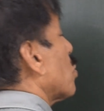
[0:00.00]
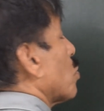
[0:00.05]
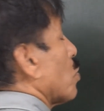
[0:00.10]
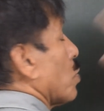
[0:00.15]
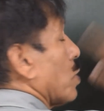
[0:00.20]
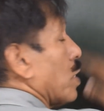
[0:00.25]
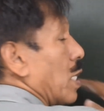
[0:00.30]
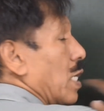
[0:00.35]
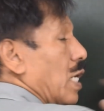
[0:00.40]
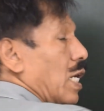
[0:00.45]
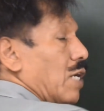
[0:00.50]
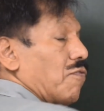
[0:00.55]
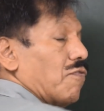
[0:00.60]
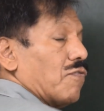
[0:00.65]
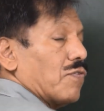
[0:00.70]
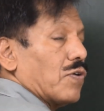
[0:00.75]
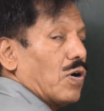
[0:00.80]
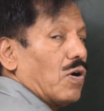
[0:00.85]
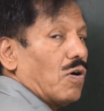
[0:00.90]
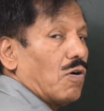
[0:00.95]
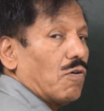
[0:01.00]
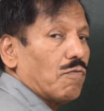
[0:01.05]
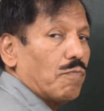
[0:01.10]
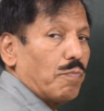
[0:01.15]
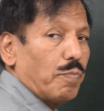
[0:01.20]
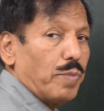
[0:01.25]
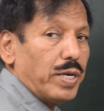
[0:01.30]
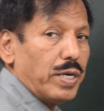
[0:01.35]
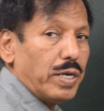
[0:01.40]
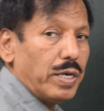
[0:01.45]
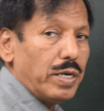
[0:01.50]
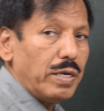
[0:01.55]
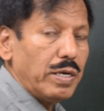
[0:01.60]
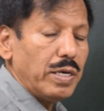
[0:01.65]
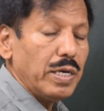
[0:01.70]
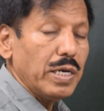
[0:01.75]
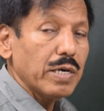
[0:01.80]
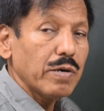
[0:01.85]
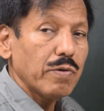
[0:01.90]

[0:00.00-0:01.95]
to the left of B